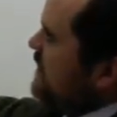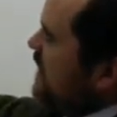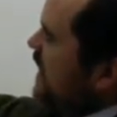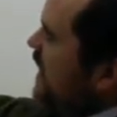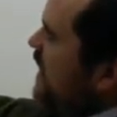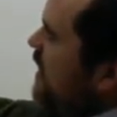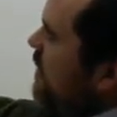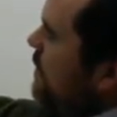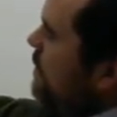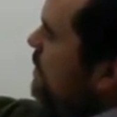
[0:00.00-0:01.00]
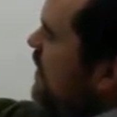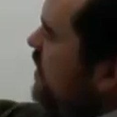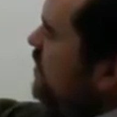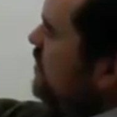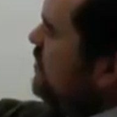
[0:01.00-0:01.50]
say,
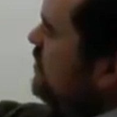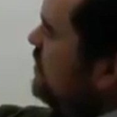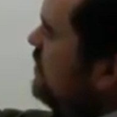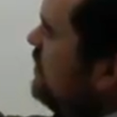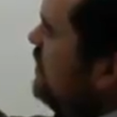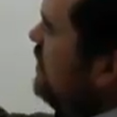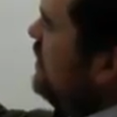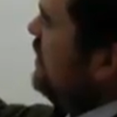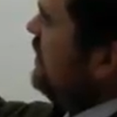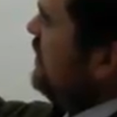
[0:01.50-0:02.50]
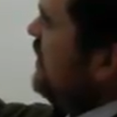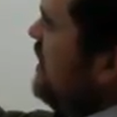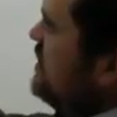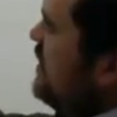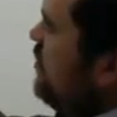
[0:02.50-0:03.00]
meter
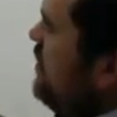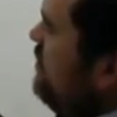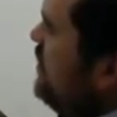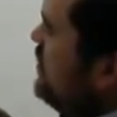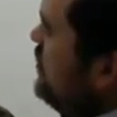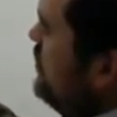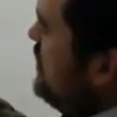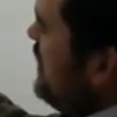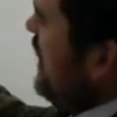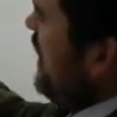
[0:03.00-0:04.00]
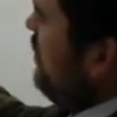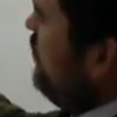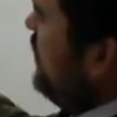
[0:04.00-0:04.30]
is equivalent to, say,